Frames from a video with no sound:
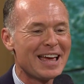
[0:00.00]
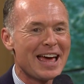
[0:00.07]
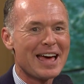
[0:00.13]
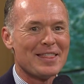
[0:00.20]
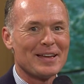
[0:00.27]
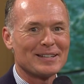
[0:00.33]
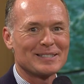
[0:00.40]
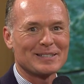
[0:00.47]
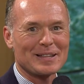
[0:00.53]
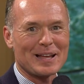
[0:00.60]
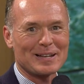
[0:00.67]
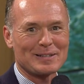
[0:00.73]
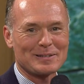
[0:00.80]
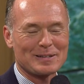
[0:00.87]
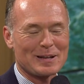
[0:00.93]
And that's
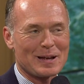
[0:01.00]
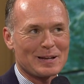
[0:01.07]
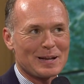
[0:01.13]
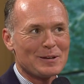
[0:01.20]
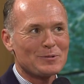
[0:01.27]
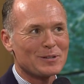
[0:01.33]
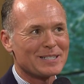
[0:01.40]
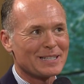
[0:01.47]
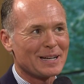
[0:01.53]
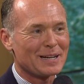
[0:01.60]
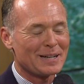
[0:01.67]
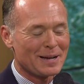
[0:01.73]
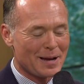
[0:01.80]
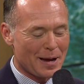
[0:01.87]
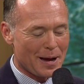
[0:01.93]
that's uh,
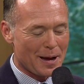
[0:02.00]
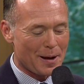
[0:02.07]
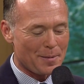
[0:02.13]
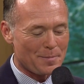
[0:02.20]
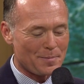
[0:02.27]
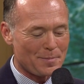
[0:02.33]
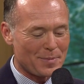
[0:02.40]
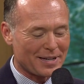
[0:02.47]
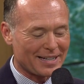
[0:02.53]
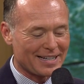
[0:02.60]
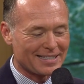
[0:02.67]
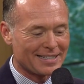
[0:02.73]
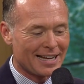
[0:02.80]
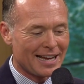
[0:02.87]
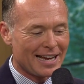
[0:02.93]
interesting um,
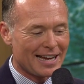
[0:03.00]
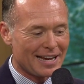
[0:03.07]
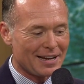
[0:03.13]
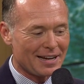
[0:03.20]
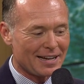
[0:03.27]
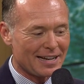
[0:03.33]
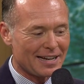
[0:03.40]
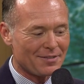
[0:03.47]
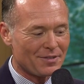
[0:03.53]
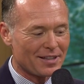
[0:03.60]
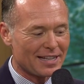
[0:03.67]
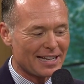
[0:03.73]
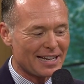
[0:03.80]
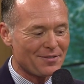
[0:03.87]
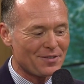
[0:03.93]
because e
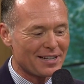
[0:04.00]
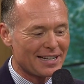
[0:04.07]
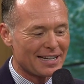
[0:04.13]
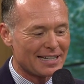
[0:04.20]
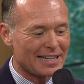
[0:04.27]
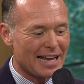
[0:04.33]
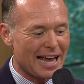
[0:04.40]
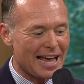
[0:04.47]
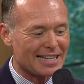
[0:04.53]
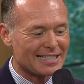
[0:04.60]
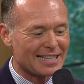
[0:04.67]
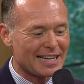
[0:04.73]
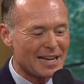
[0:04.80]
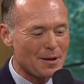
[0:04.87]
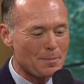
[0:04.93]
even even in, as
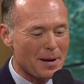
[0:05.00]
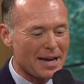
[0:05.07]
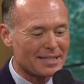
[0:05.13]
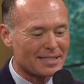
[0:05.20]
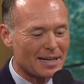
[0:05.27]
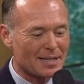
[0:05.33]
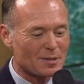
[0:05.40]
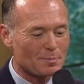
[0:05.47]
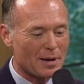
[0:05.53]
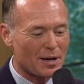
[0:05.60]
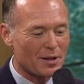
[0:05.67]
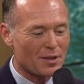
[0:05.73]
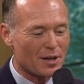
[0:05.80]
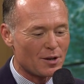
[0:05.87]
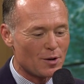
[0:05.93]
he makes us
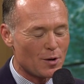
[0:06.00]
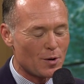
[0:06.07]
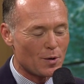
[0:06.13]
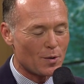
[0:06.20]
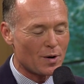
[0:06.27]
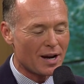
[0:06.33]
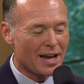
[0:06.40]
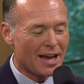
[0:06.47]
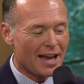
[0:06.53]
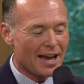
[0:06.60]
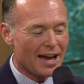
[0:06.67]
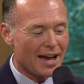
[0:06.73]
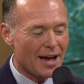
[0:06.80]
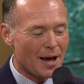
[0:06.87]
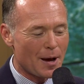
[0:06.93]
better than new,
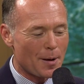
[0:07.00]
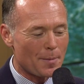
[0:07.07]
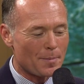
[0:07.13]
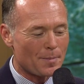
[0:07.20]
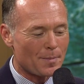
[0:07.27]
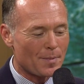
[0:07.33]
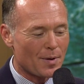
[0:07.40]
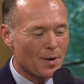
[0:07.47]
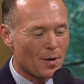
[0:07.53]
um,